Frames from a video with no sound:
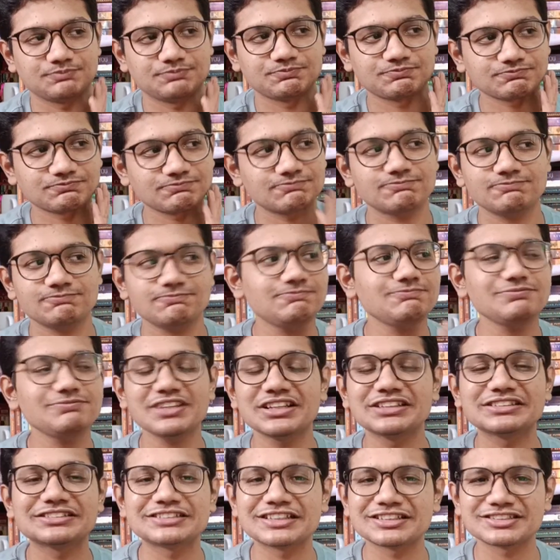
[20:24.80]
Tessa
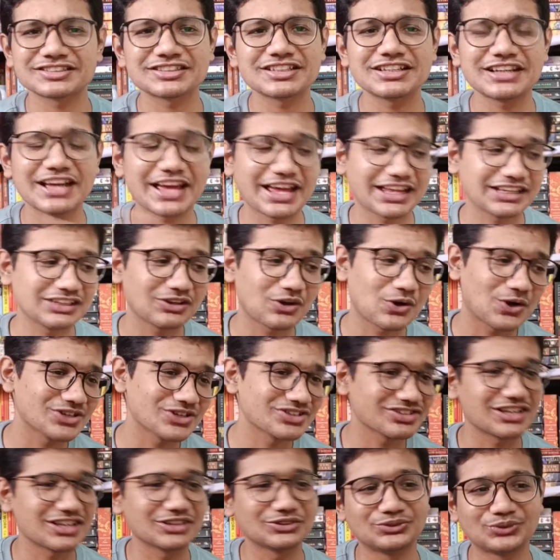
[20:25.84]
and Hodge are totally
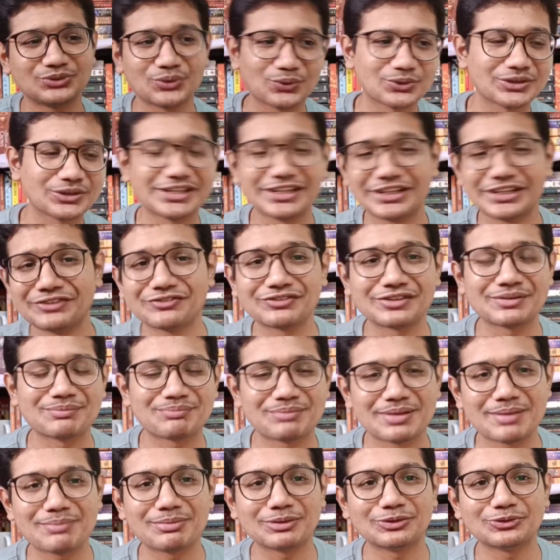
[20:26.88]
different people, dude,
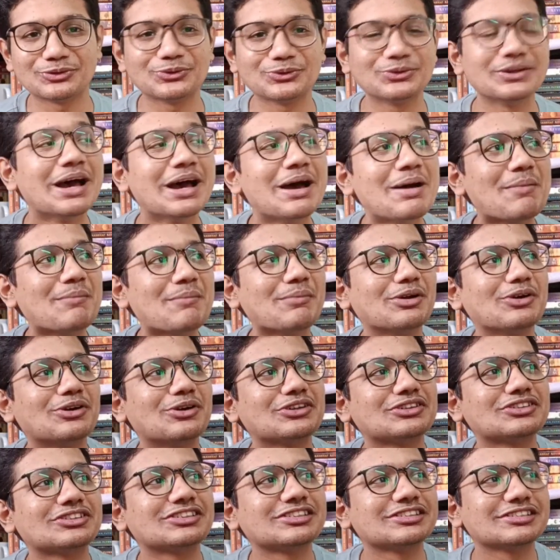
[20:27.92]
because
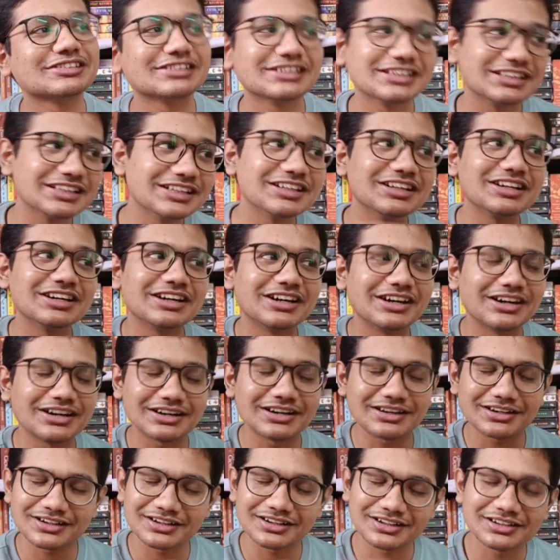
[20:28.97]

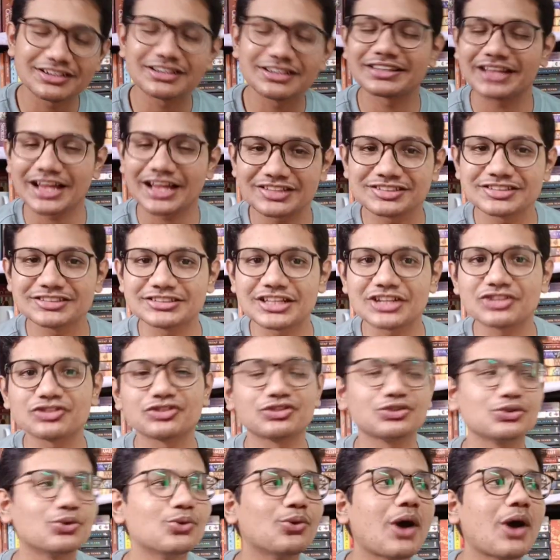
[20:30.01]
Cassie does show how the
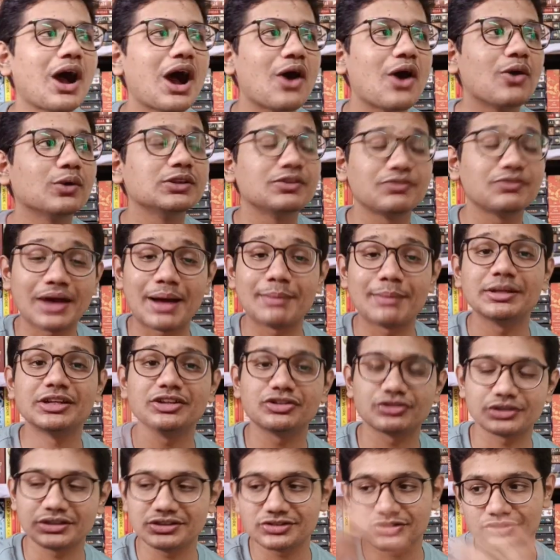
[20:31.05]
family traits just
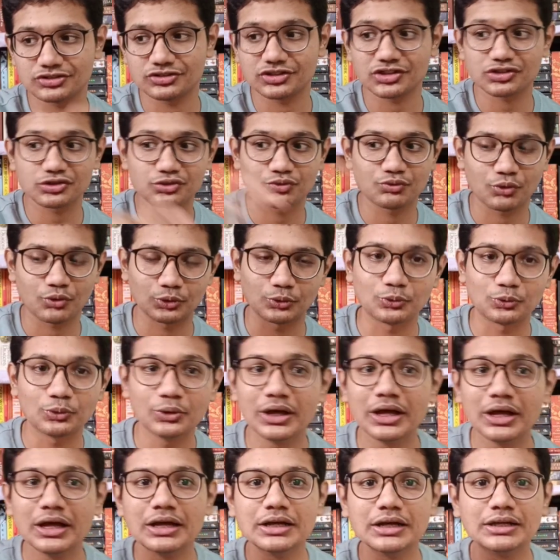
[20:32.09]
follow. The
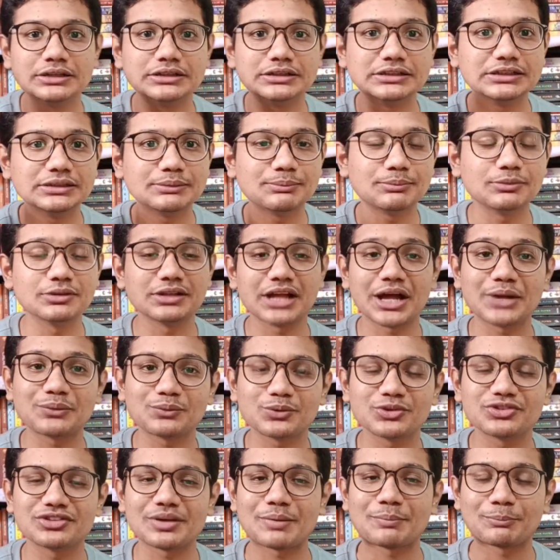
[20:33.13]
Lightwoods are
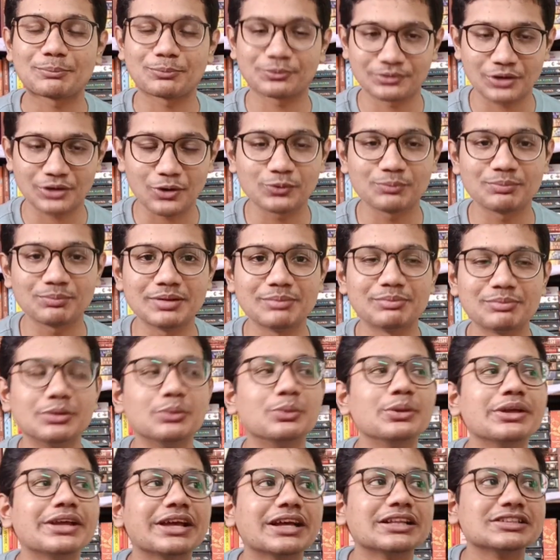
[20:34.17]
proud people. We can see
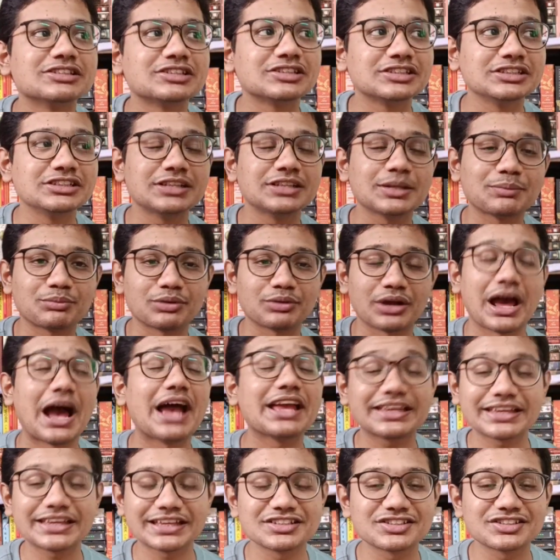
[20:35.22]
that pride. I can see the
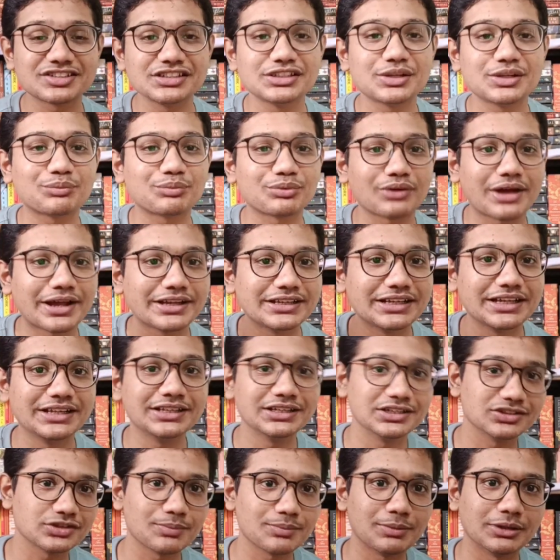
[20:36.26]
pride in Isabel, okay,
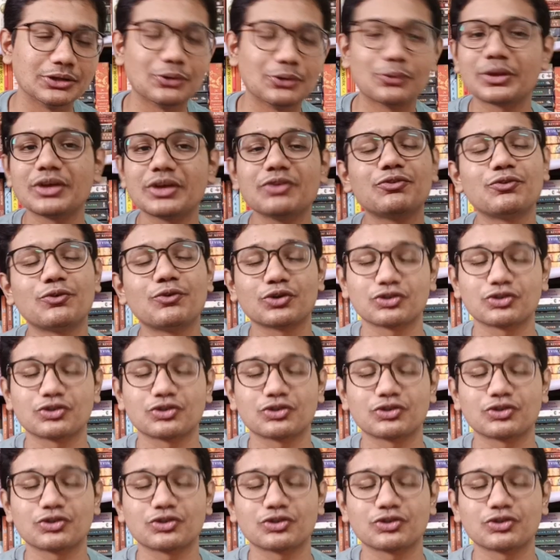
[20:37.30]
for sure.